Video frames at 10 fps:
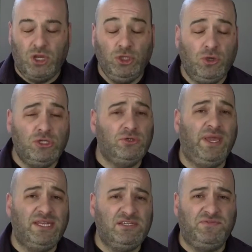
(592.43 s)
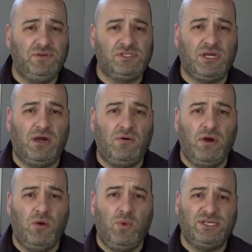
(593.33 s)
You can do it interview style,
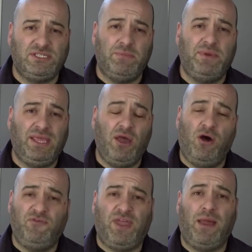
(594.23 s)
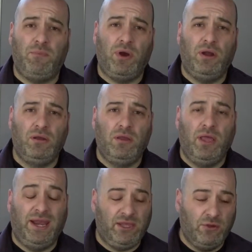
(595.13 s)
where somebody off camera
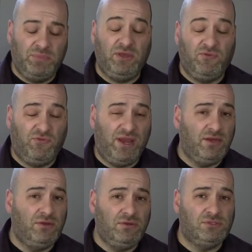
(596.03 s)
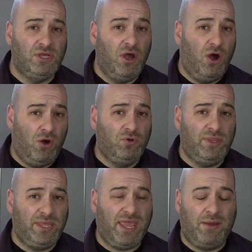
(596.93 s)
and it could be your friend who's
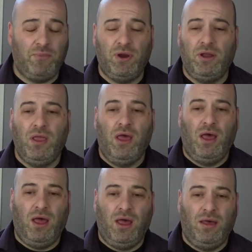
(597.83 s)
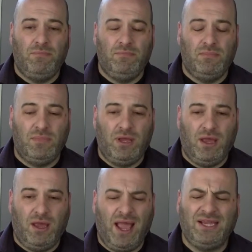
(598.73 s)
holding the camera.
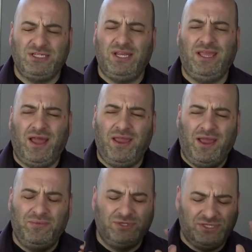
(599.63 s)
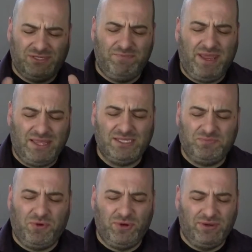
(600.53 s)
Actually, I would just make this
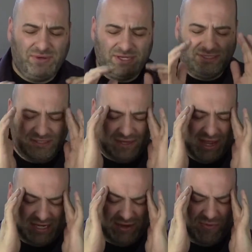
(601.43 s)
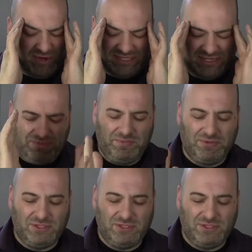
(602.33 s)
point because I don't want to see people